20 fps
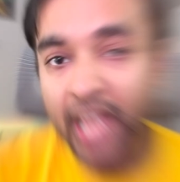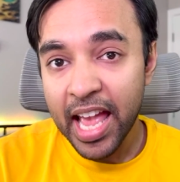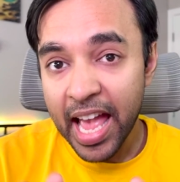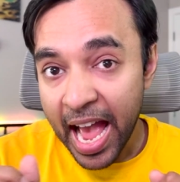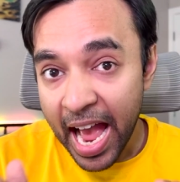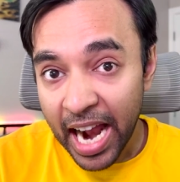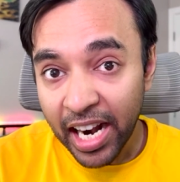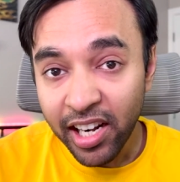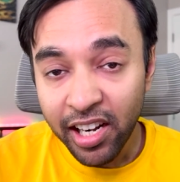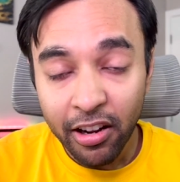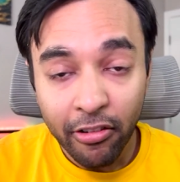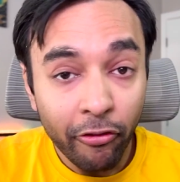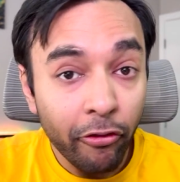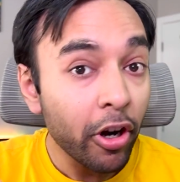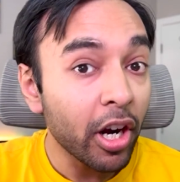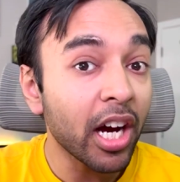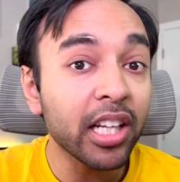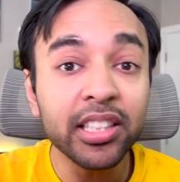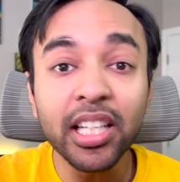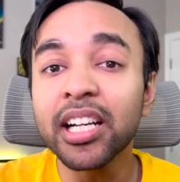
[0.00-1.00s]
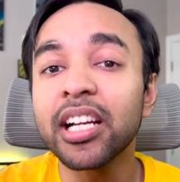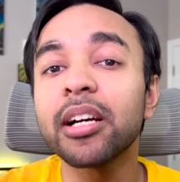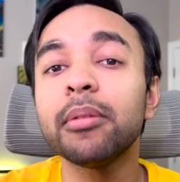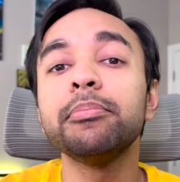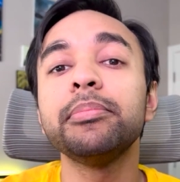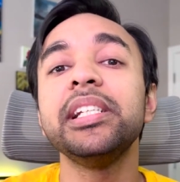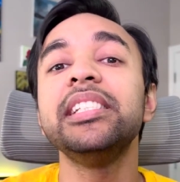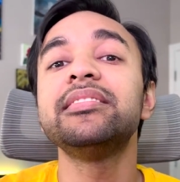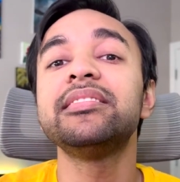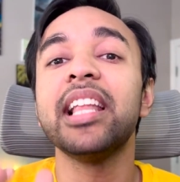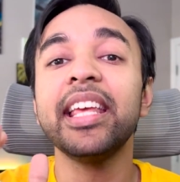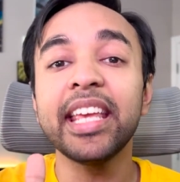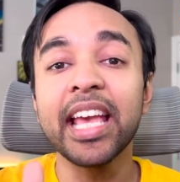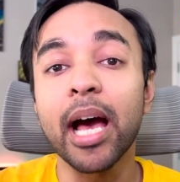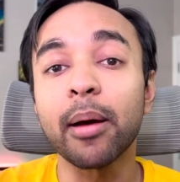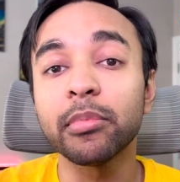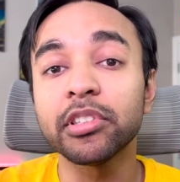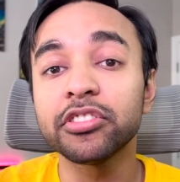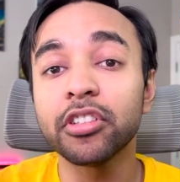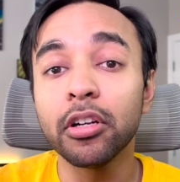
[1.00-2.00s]
And for other companies like
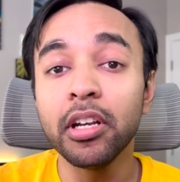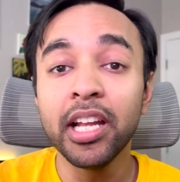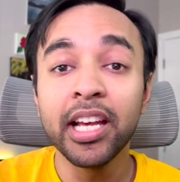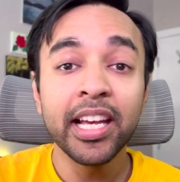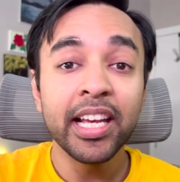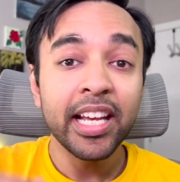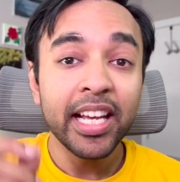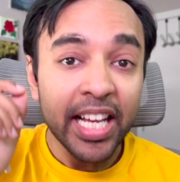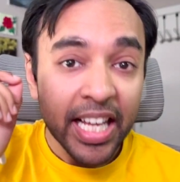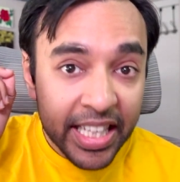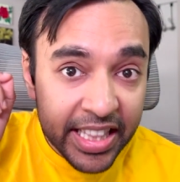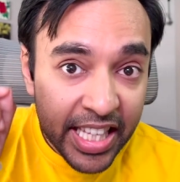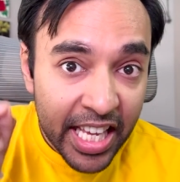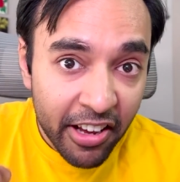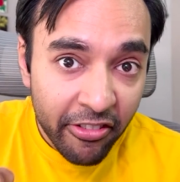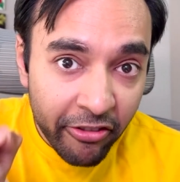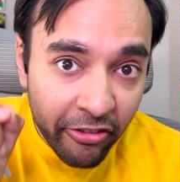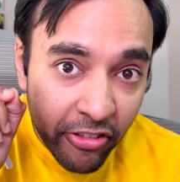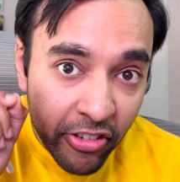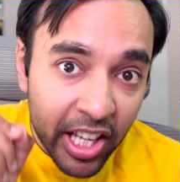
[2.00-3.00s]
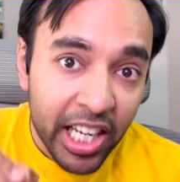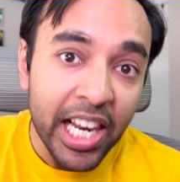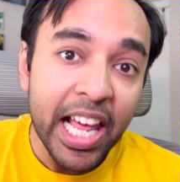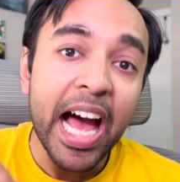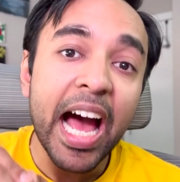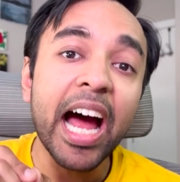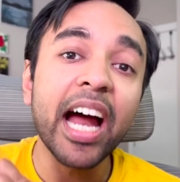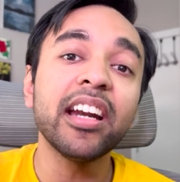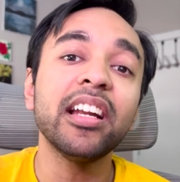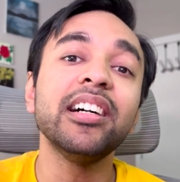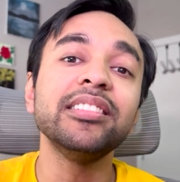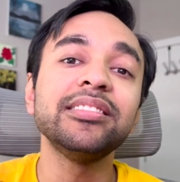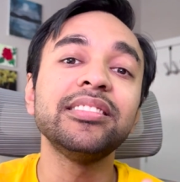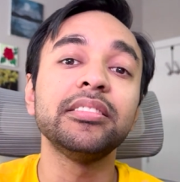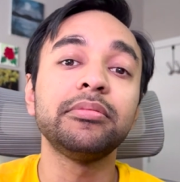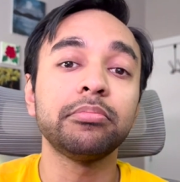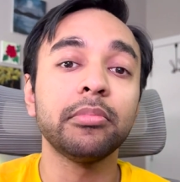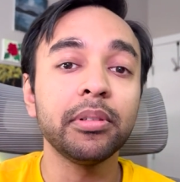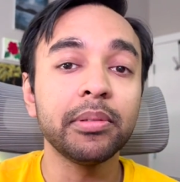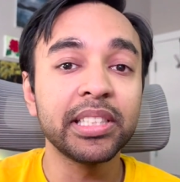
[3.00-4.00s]
Amazon, they will add a
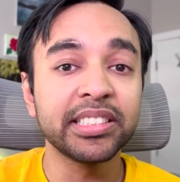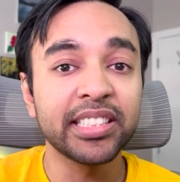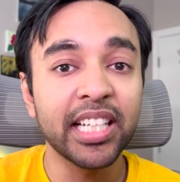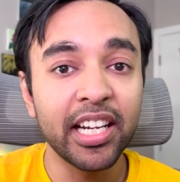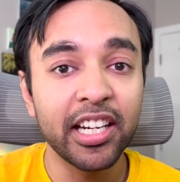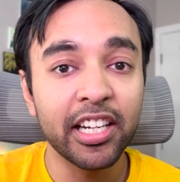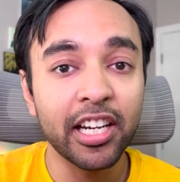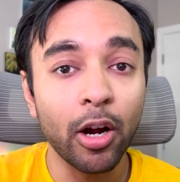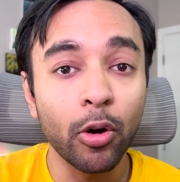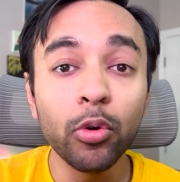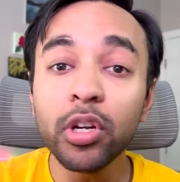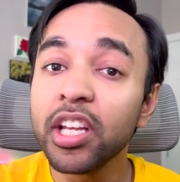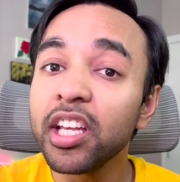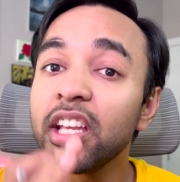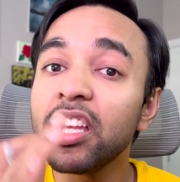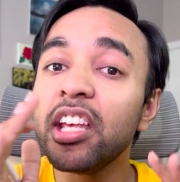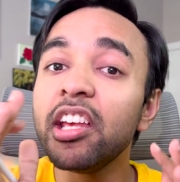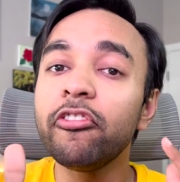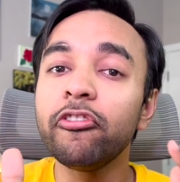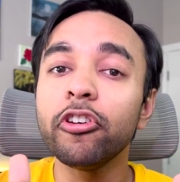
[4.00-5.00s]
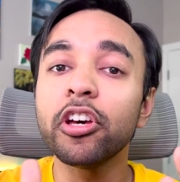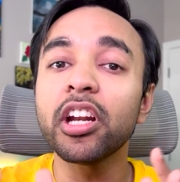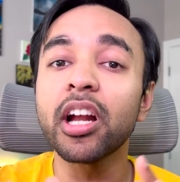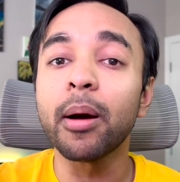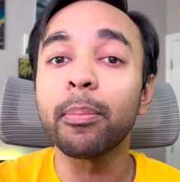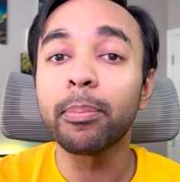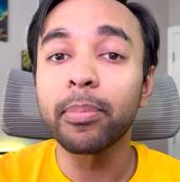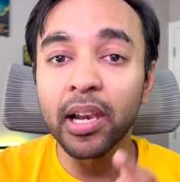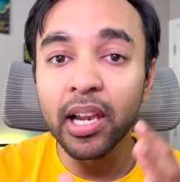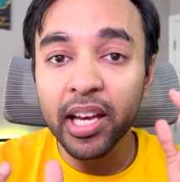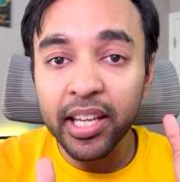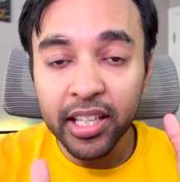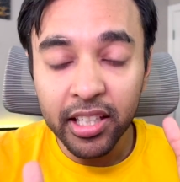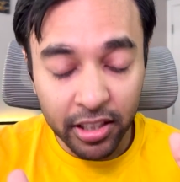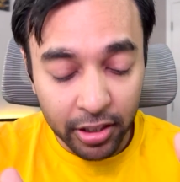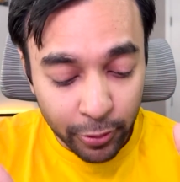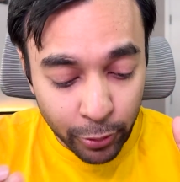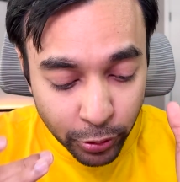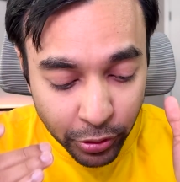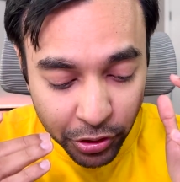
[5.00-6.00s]
system design round if you're applying
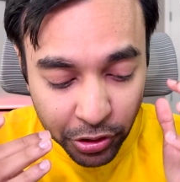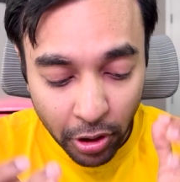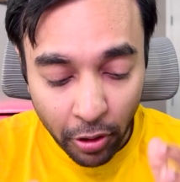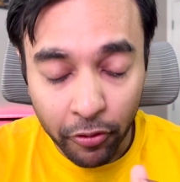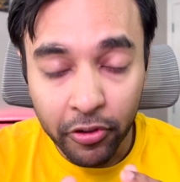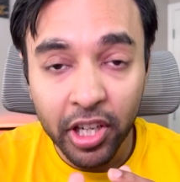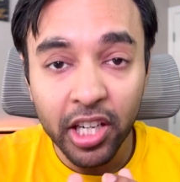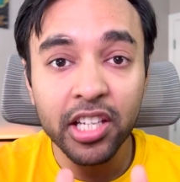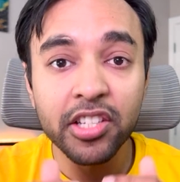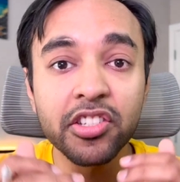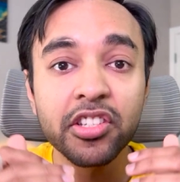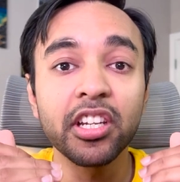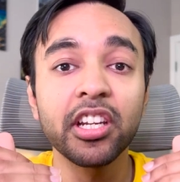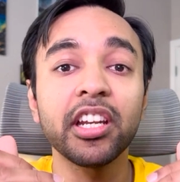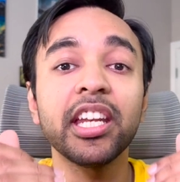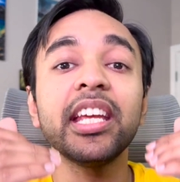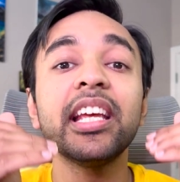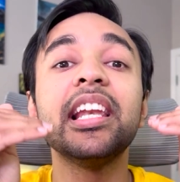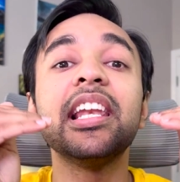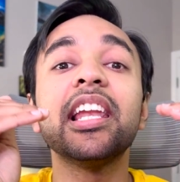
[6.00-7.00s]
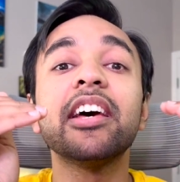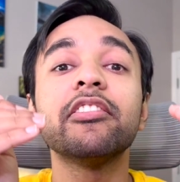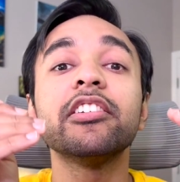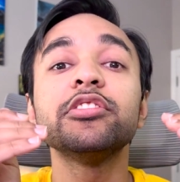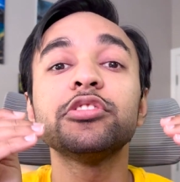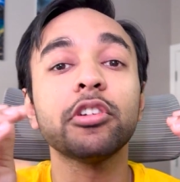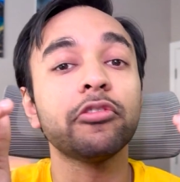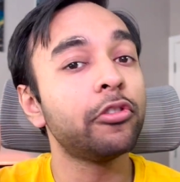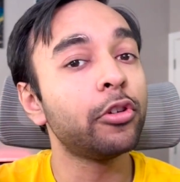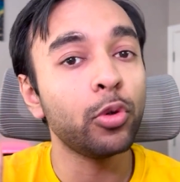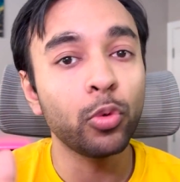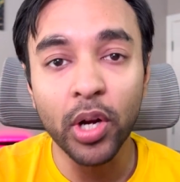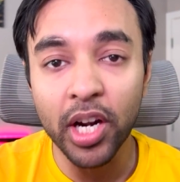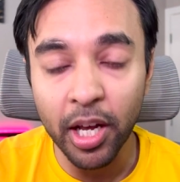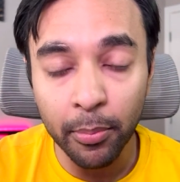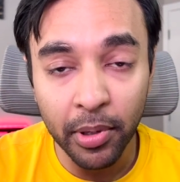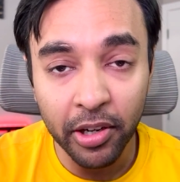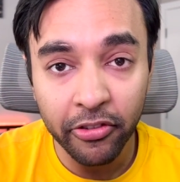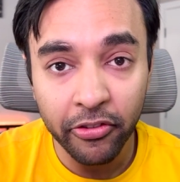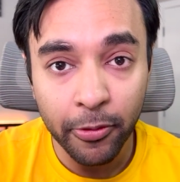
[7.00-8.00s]
to software engineering levels of two and
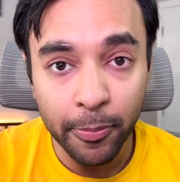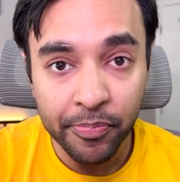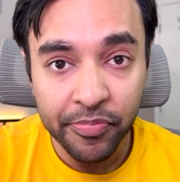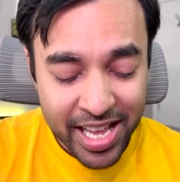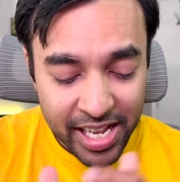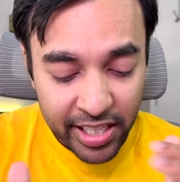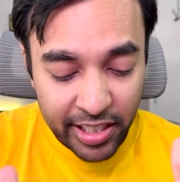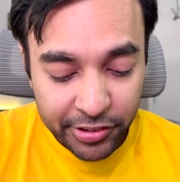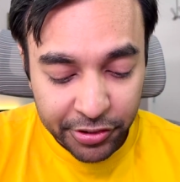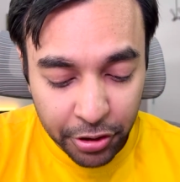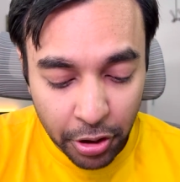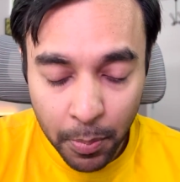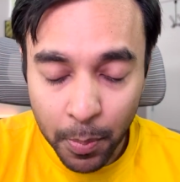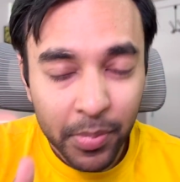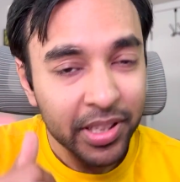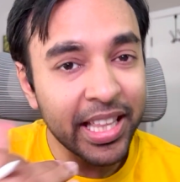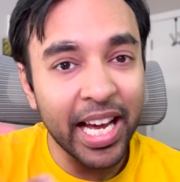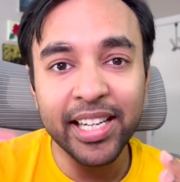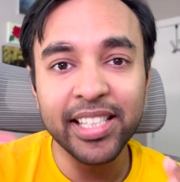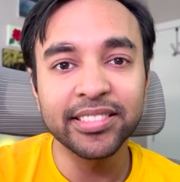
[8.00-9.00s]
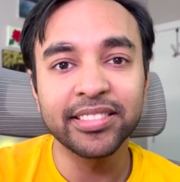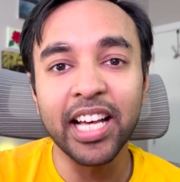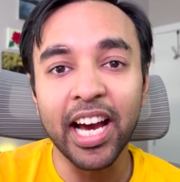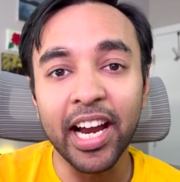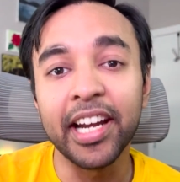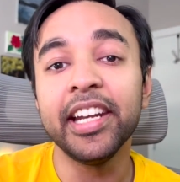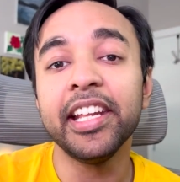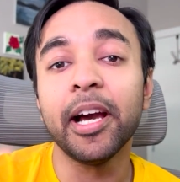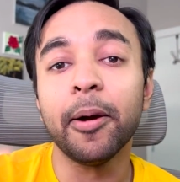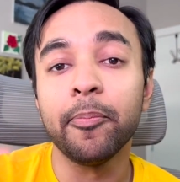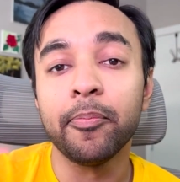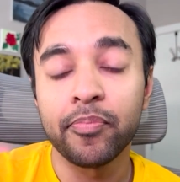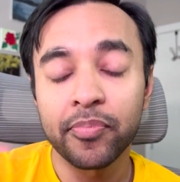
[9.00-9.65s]
above. So that is the idea.